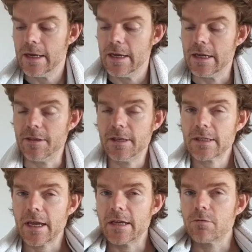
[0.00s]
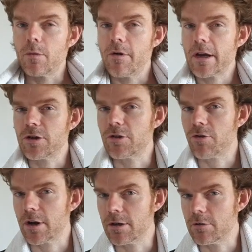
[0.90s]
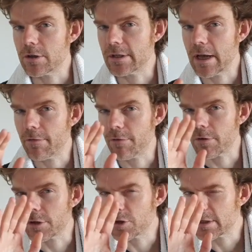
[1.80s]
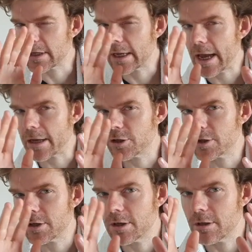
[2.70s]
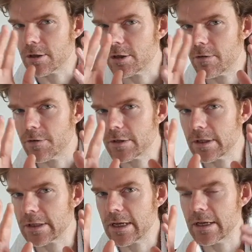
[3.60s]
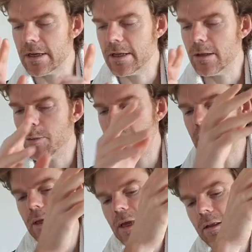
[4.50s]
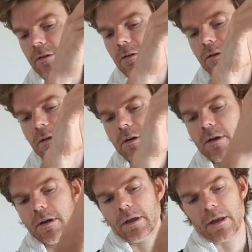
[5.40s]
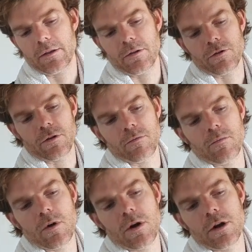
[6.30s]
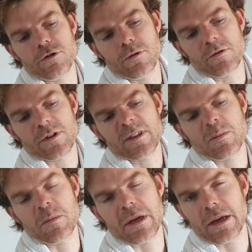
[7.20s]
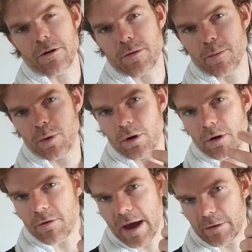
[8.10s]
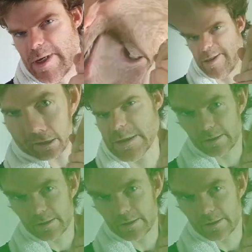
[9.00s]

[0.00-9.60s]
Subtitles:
In this case, what we're actually trying to use the towel for is just to catch the surface of the skin a little bit and get it to sort of merge and smear and pull around like this.